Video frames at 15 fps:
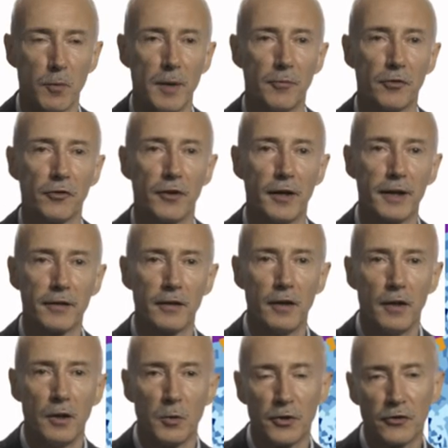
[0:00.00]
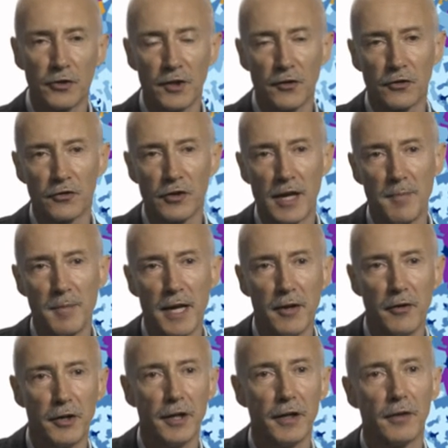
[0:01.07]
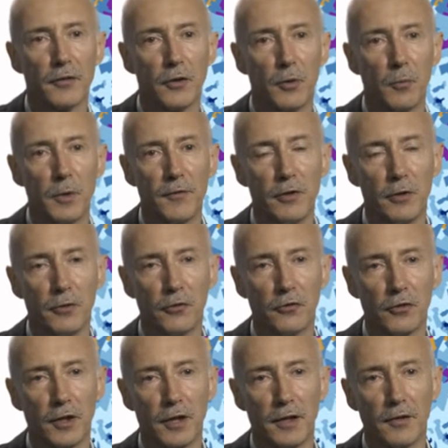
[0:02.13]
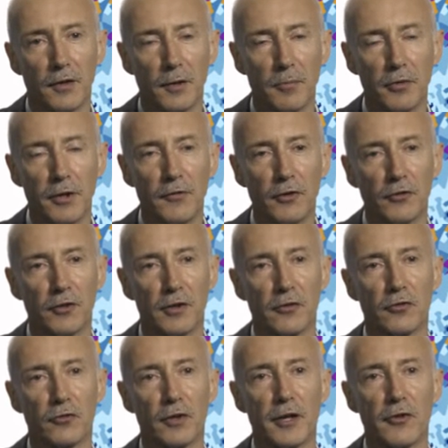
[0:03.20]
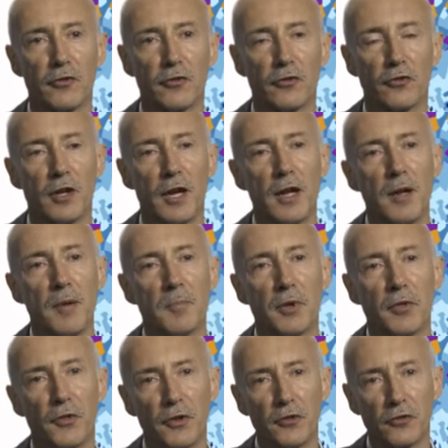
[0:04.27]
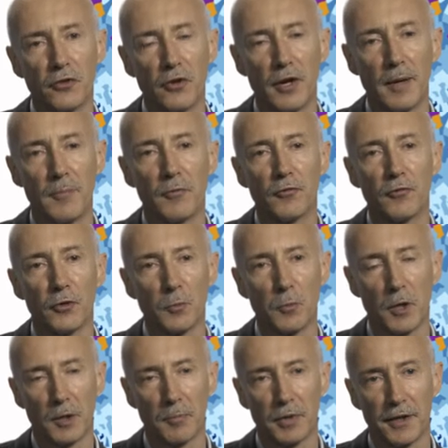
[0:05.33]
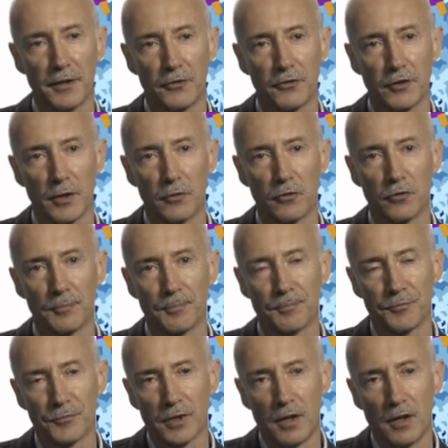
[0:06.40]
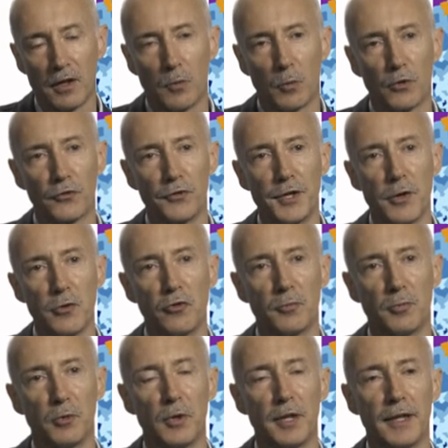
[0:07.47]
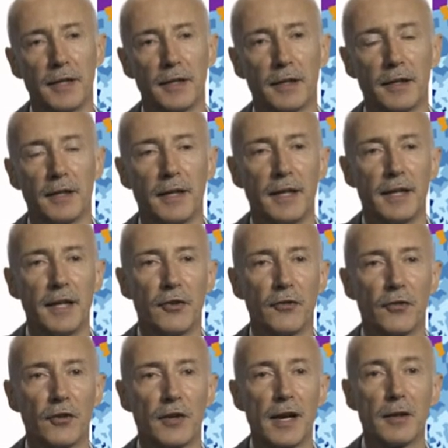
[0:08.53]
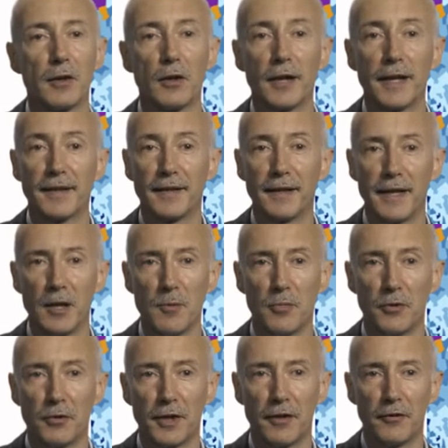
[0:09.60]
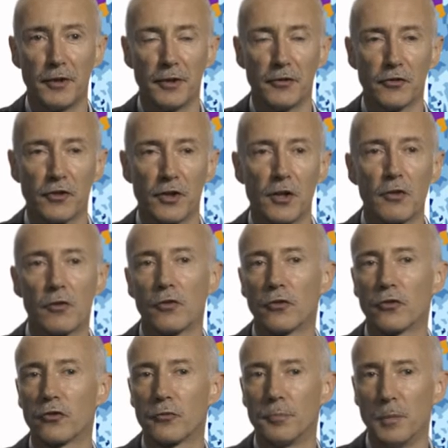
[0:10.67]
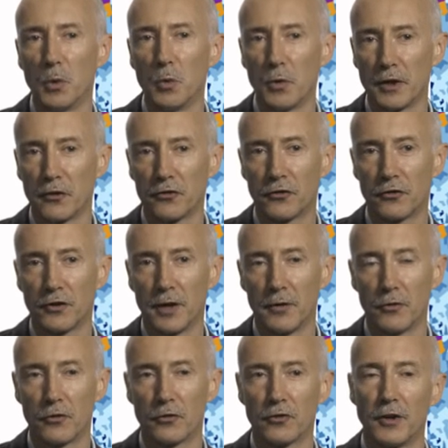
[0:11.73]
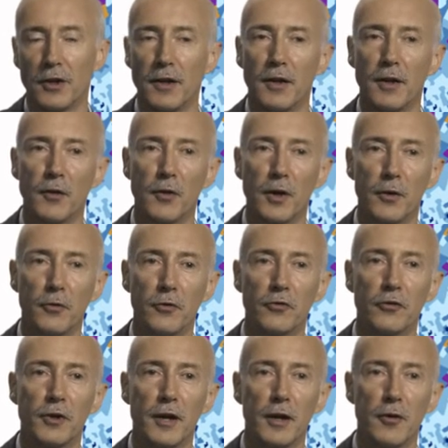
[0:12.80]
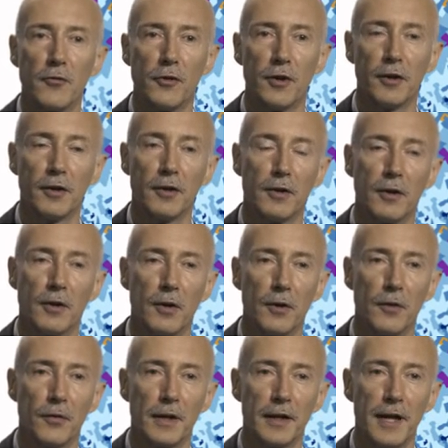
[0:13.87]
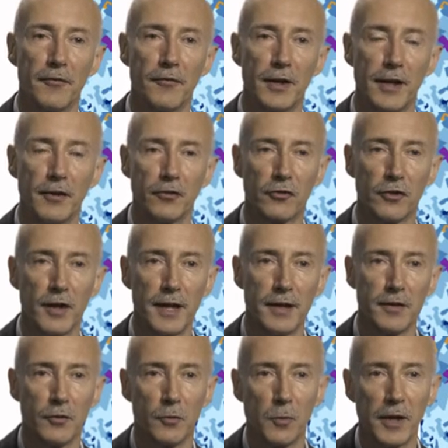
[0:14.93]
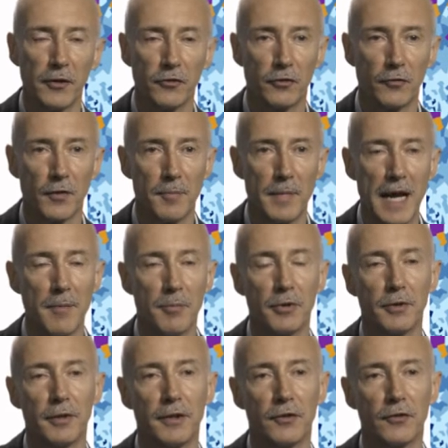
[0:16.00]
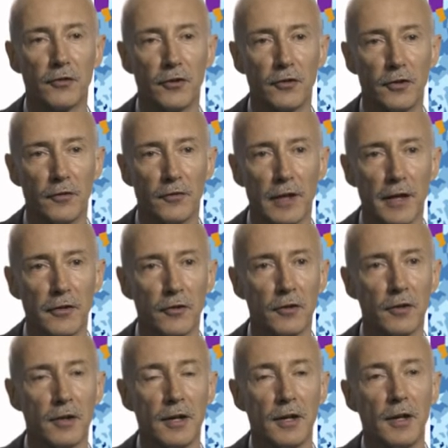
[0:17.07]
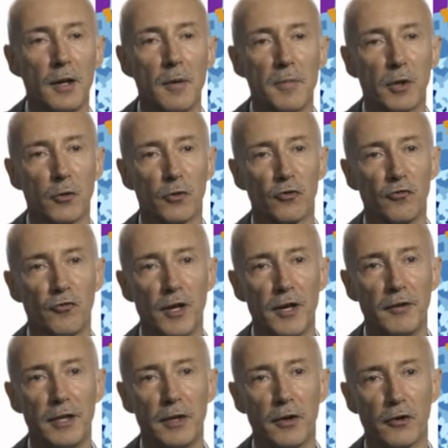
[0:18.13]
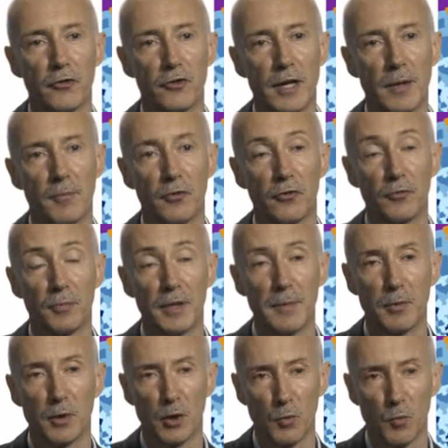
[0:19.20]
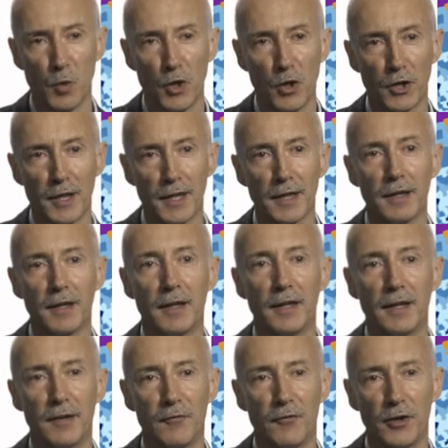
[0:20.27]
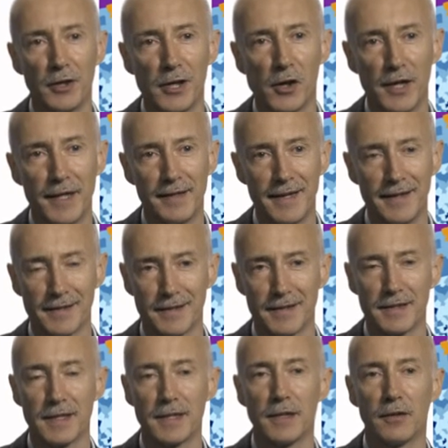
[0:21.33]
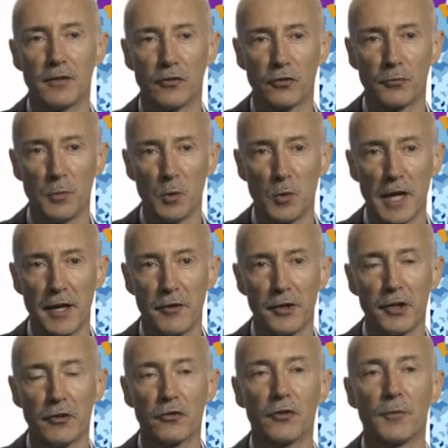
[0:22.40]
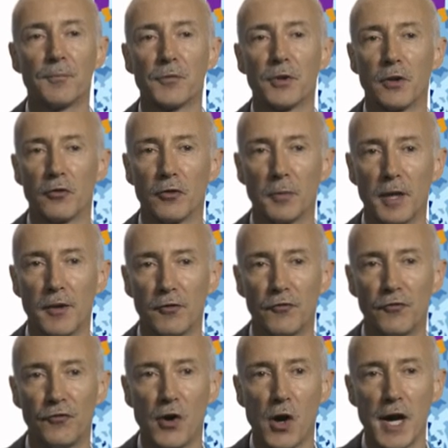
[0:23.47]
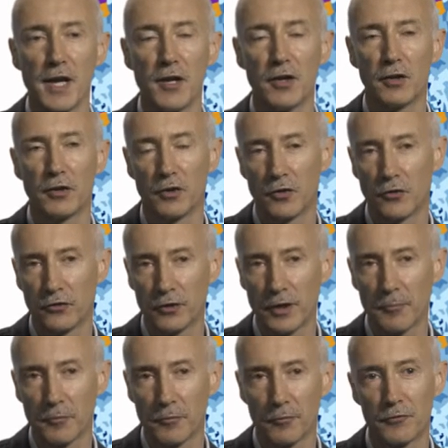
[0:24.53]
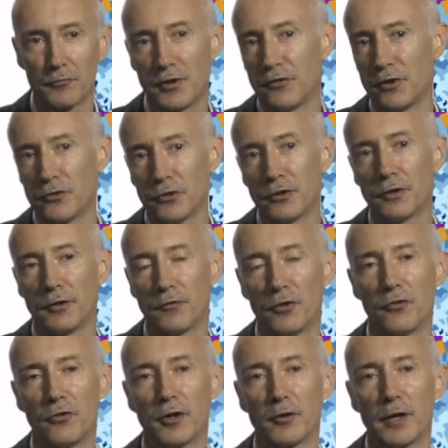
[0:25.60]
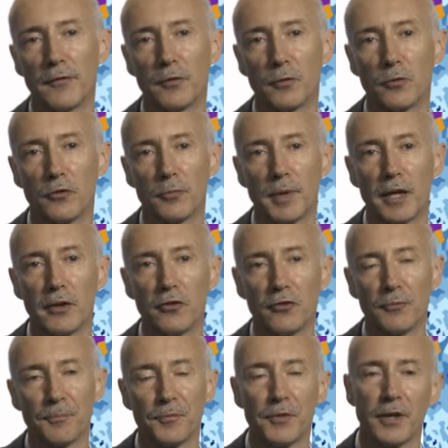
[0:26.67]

website, we see the same area that we've used in the previous illustrations, but this time for the workplace zones. What's notable here is that unlike the output areas, the smallest zones are those over on the left-hand side in the west of the map in the City of London, because very large numbers of people are working, very high density, small areas. So we have a fine subdivision of the geographical space.